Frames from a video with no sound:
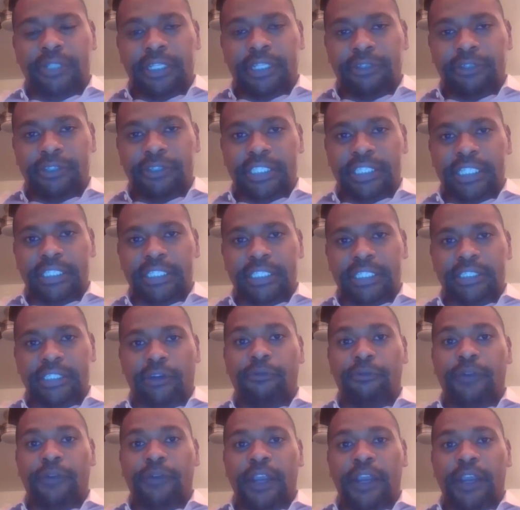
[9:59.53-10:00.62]
literacies are
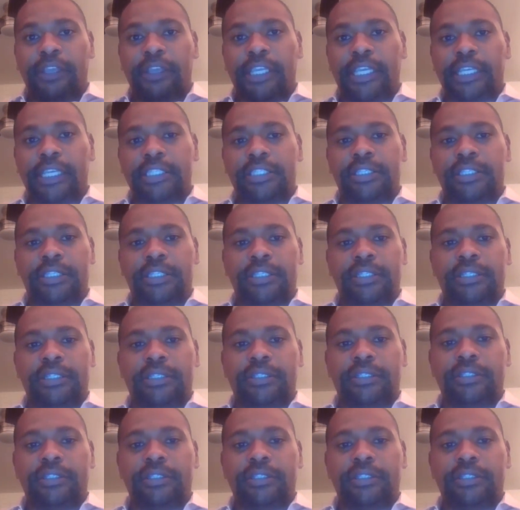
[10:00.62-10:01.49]
very key to